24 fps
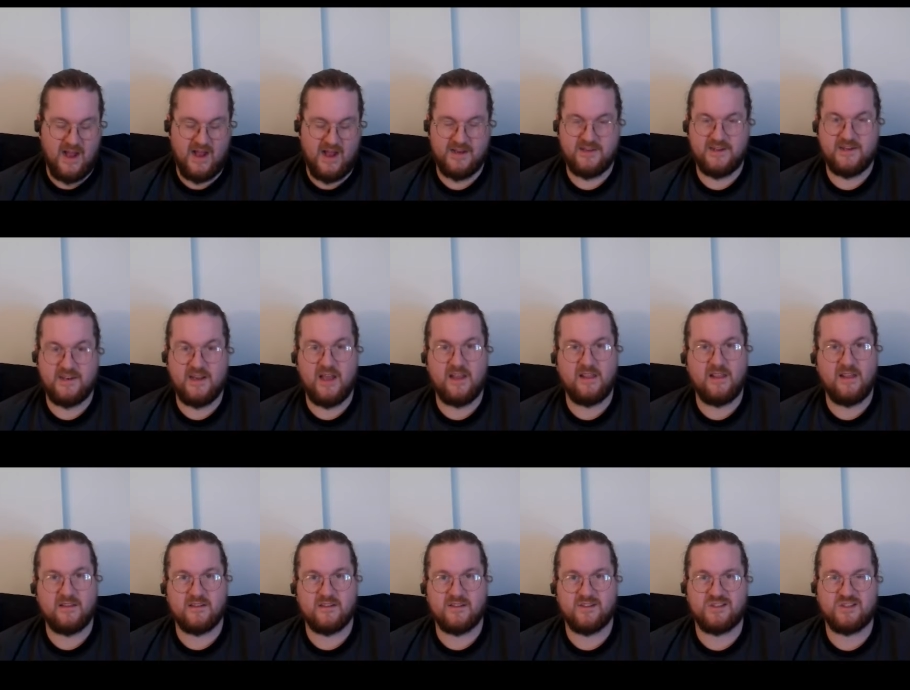I did not
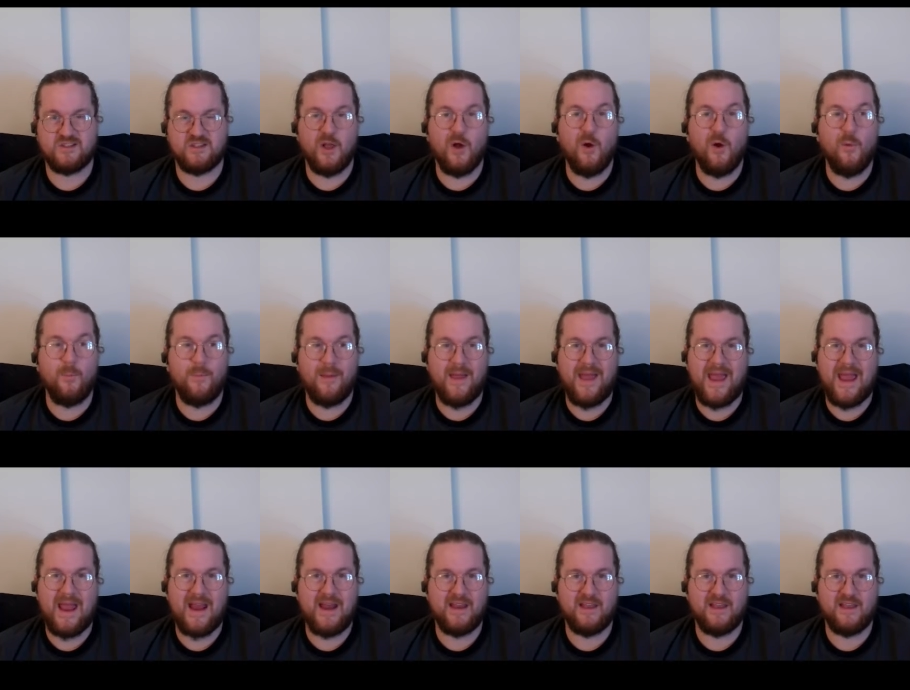like the slow
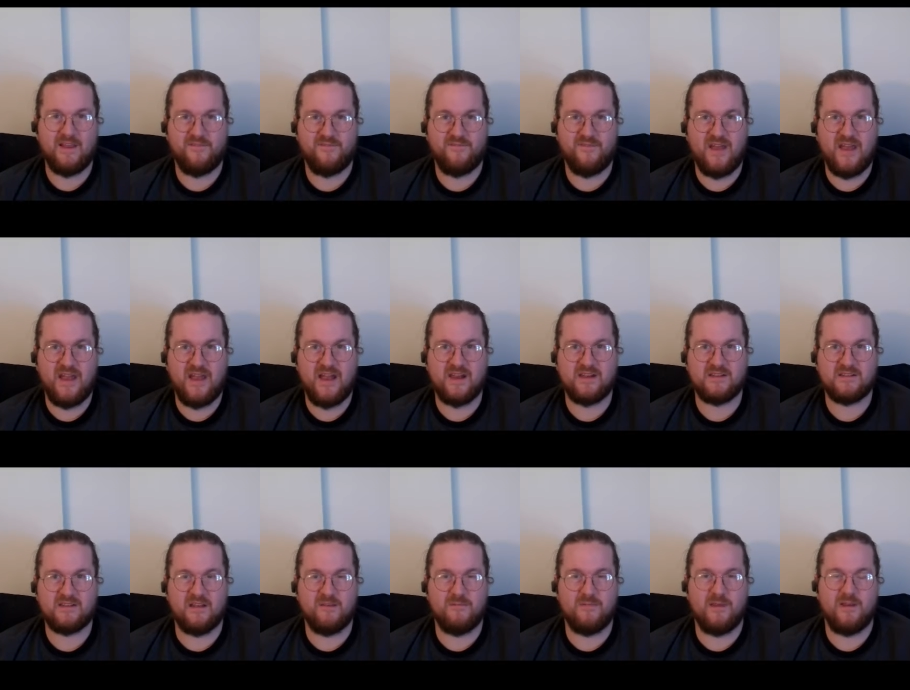panning
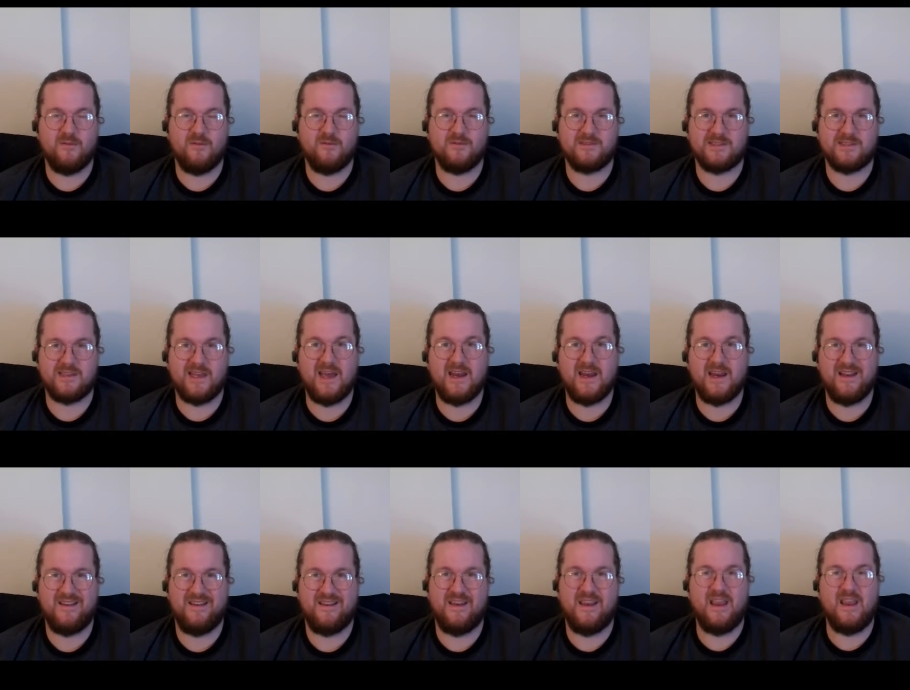effect. I mean, it was
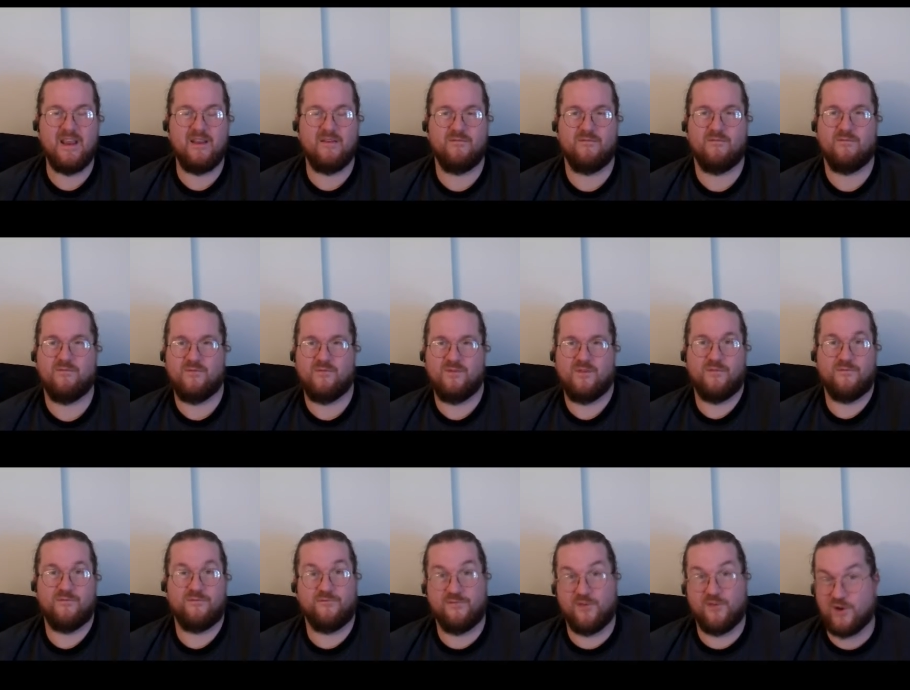kind of neat
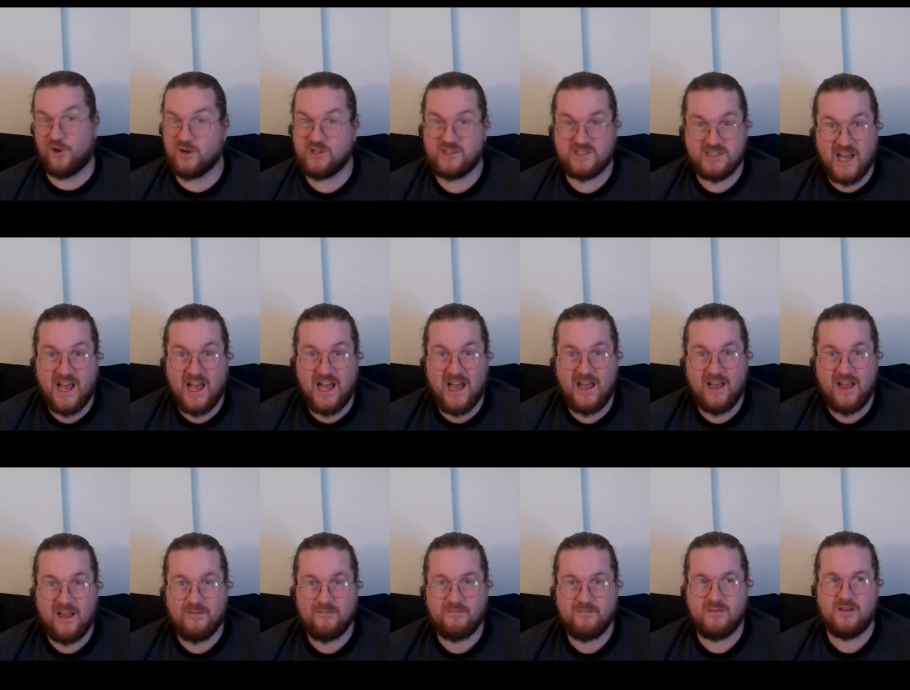the first
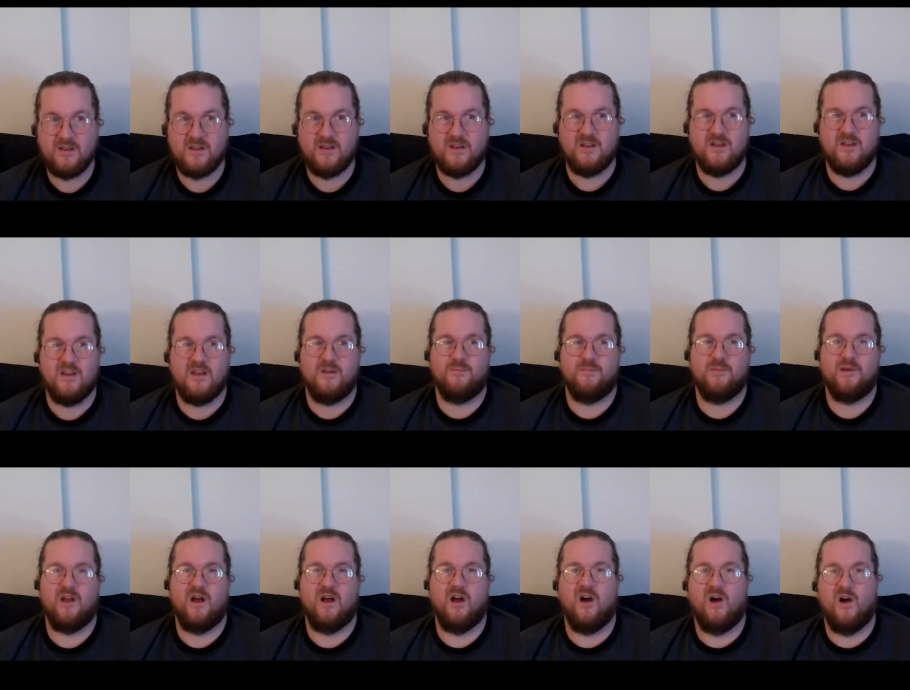time,
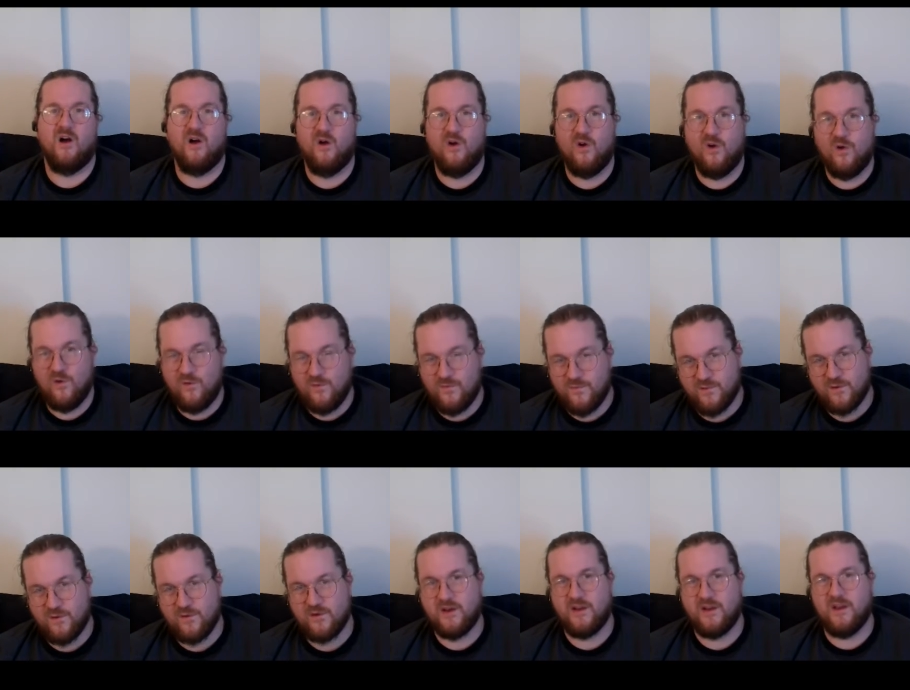but
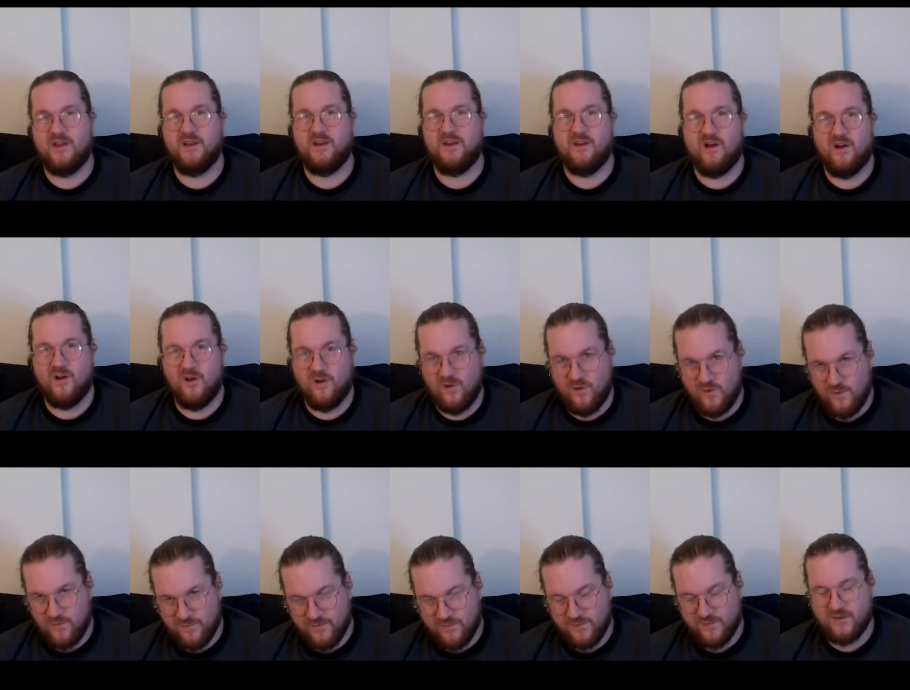over and
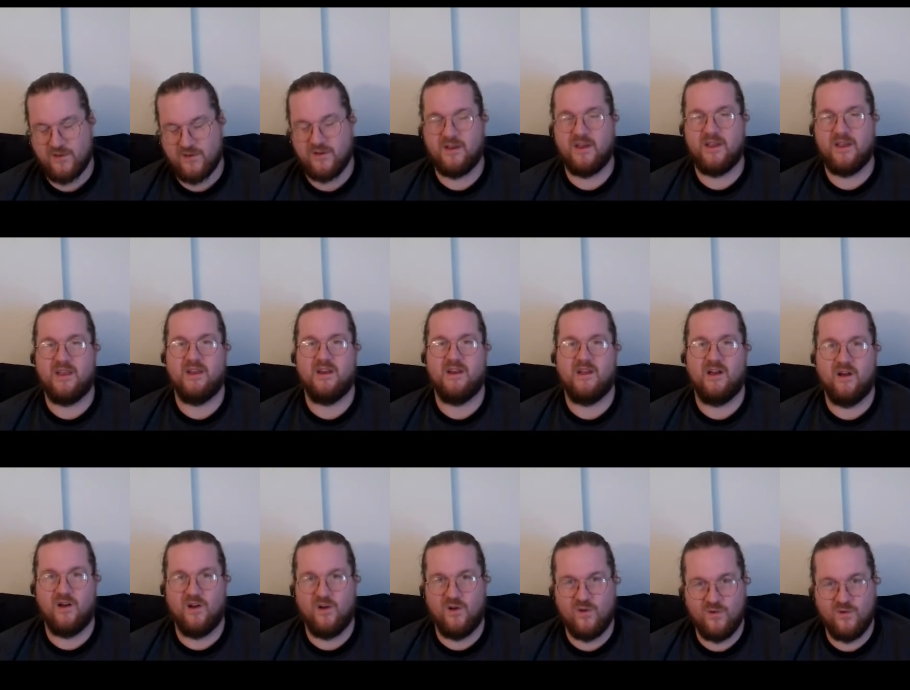over and
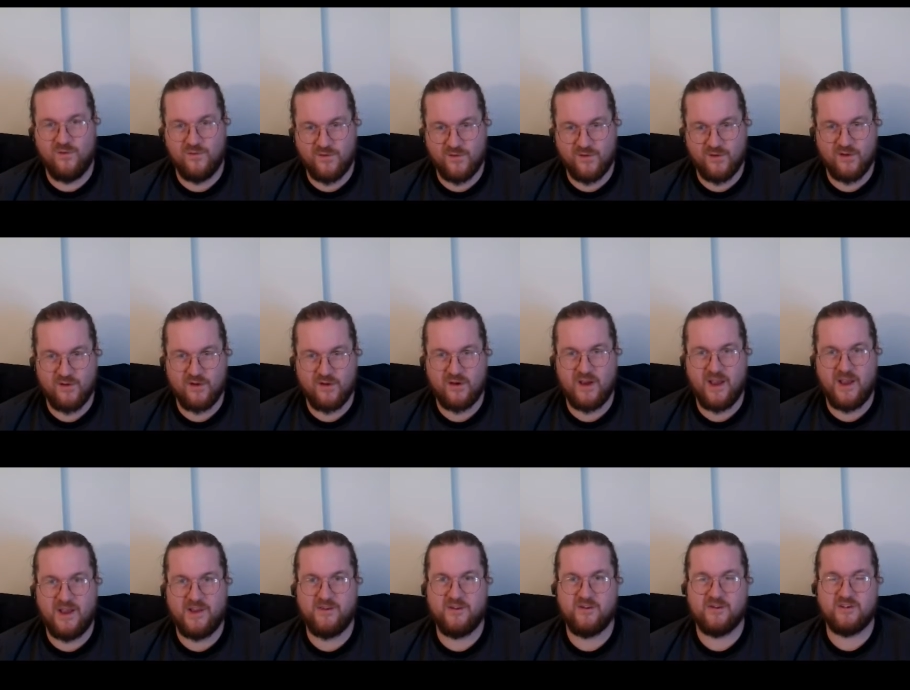over,
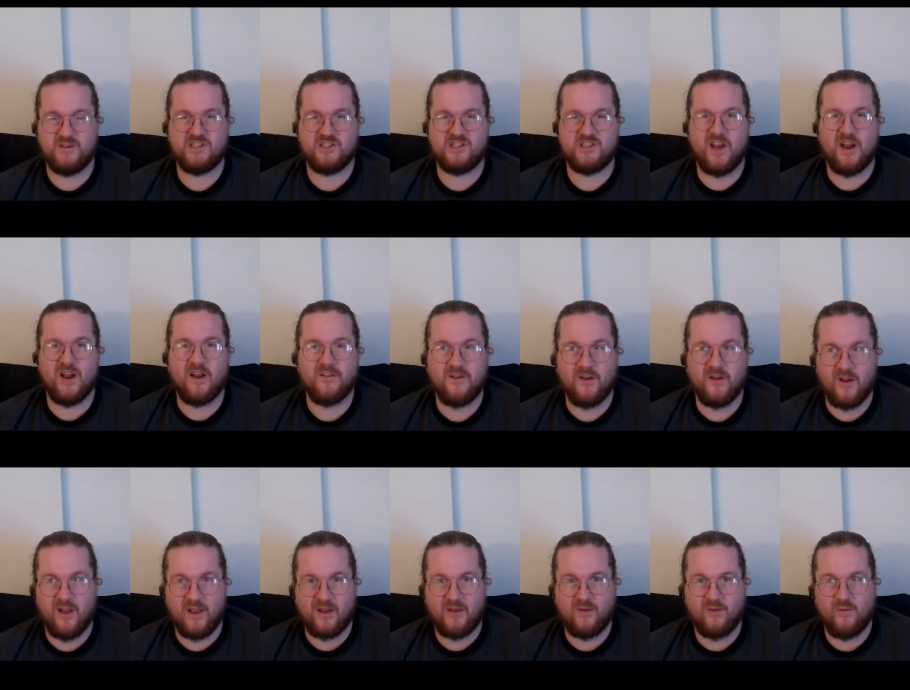and you're just staring
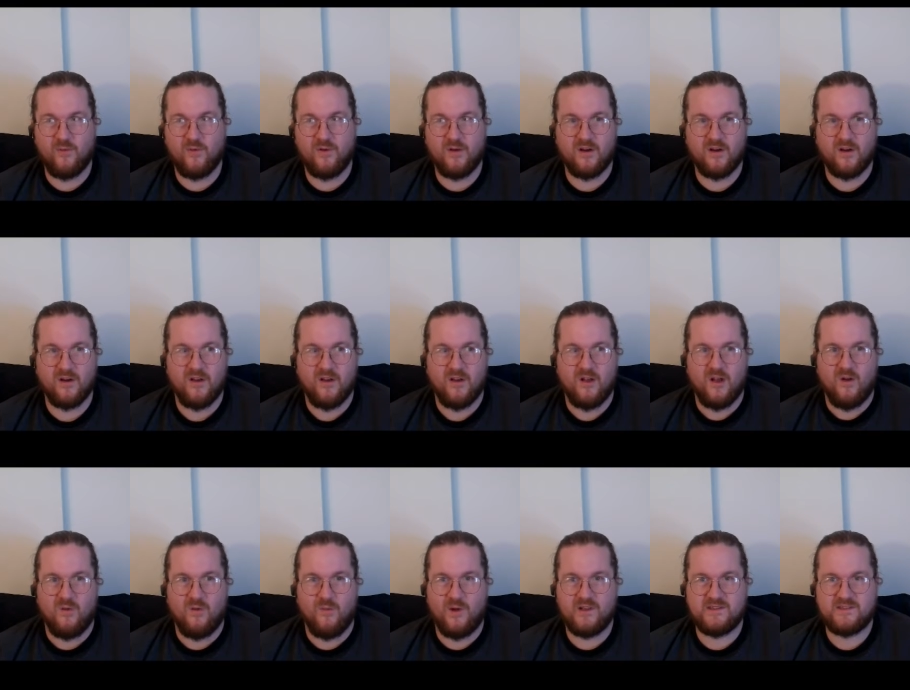there like, where,
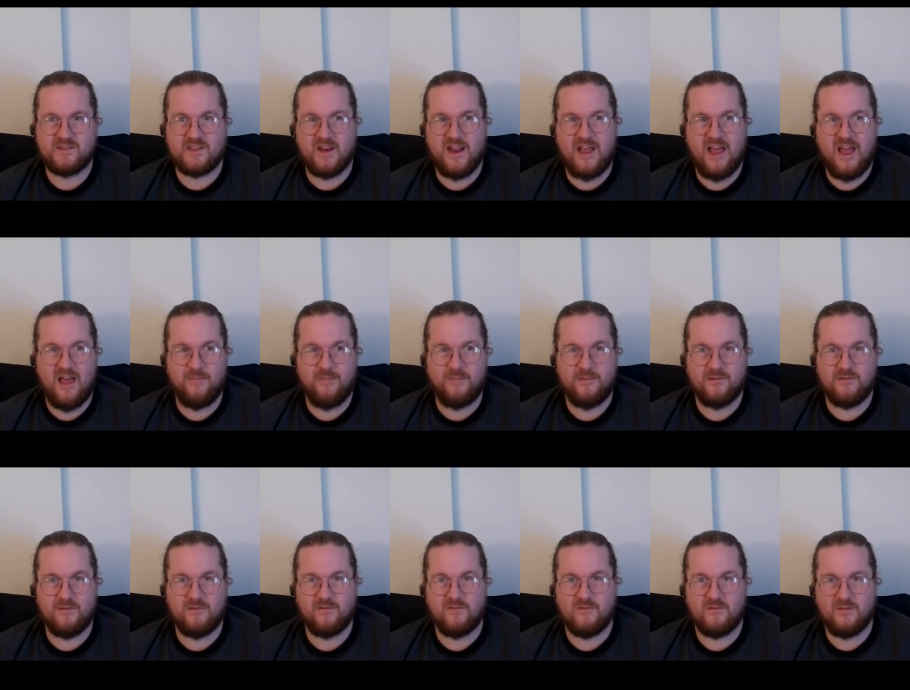what's going to happen?